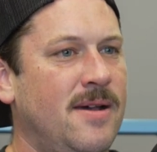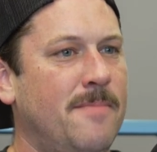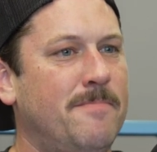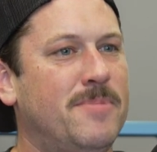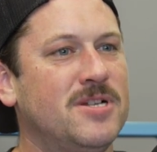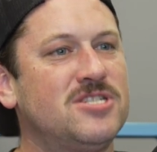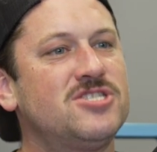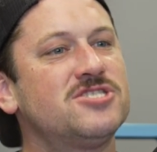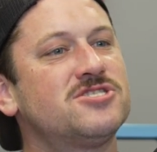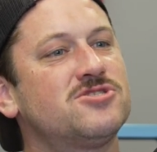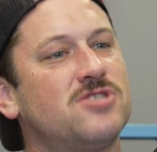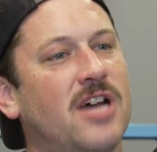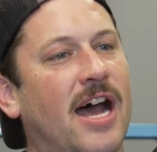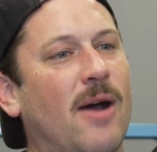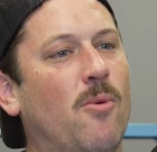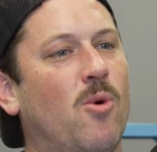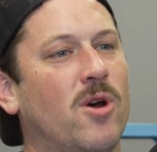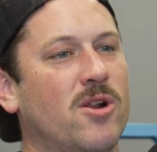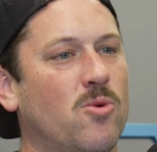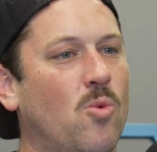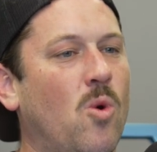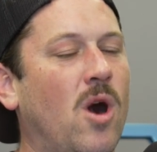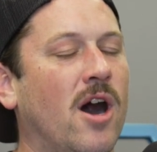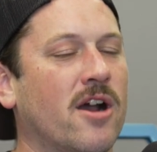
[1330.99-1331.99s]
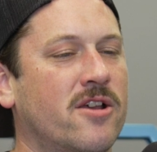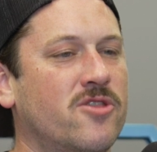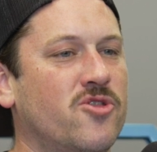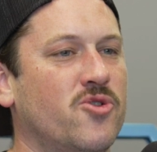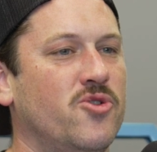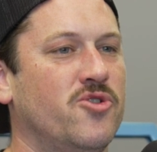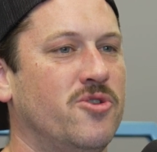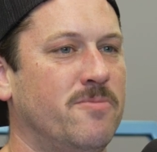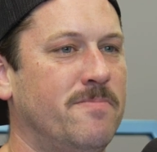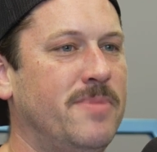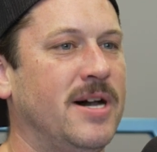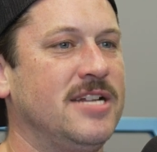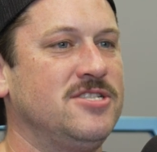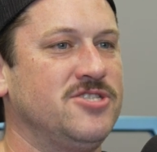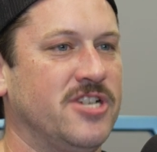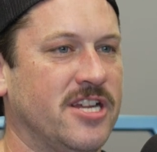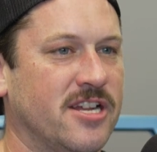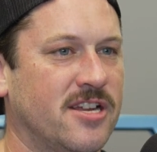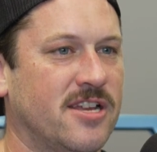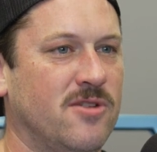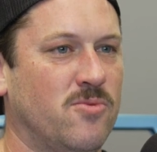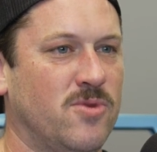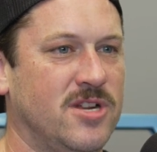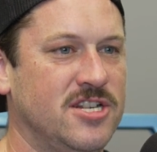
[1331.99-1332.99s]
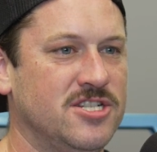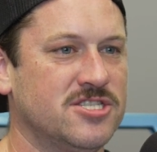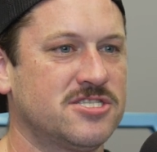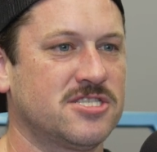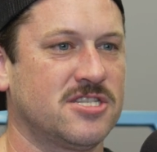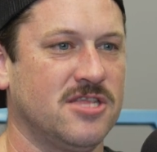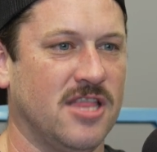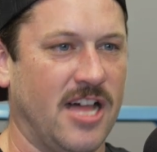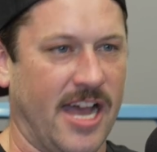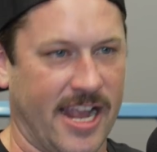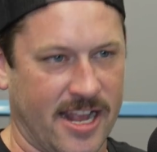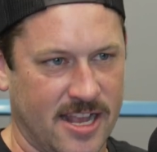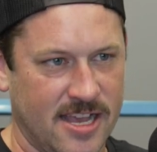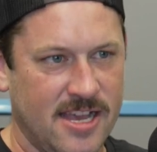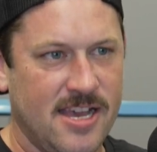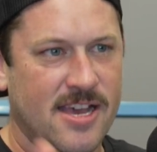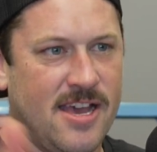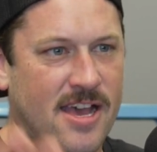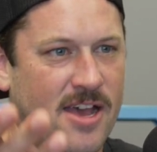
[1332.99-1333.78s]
But just I want to walk through the budget. Can we just like?